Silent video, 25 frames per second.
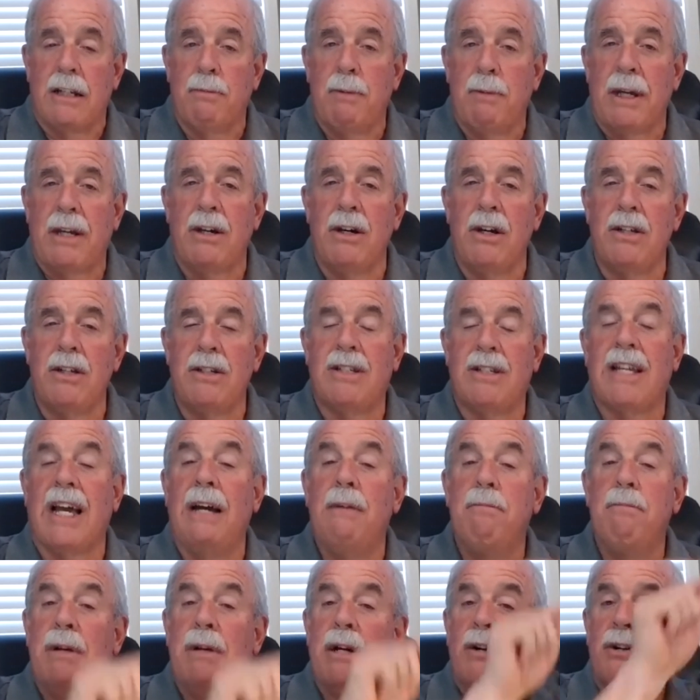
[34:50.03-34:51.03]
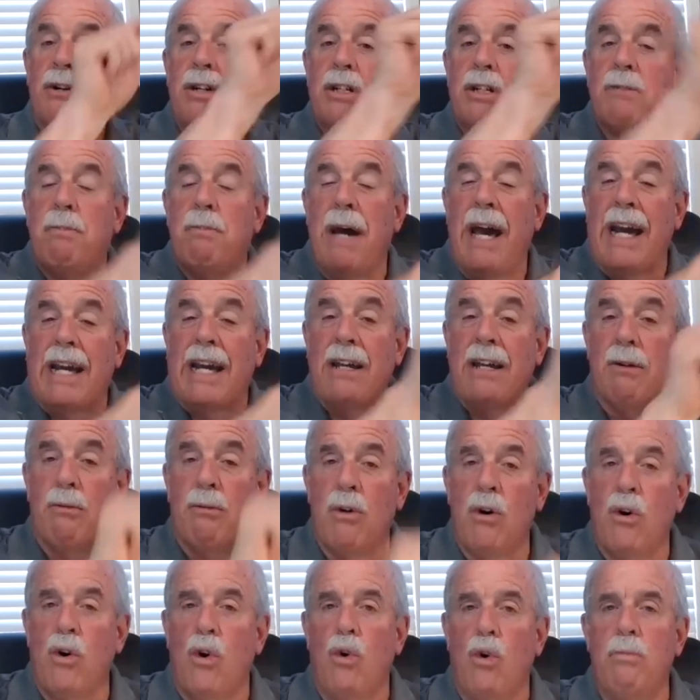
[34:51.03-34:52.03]
because Tiberius back in
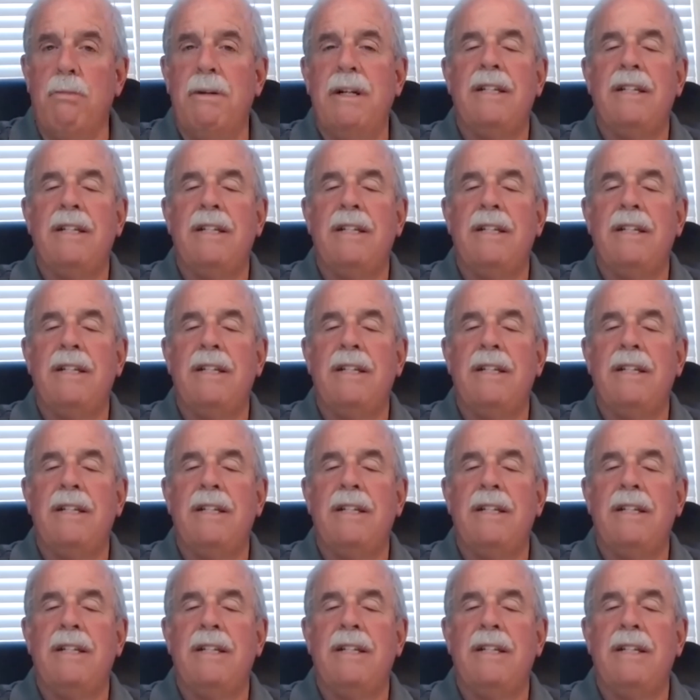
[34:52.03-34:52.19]
Rome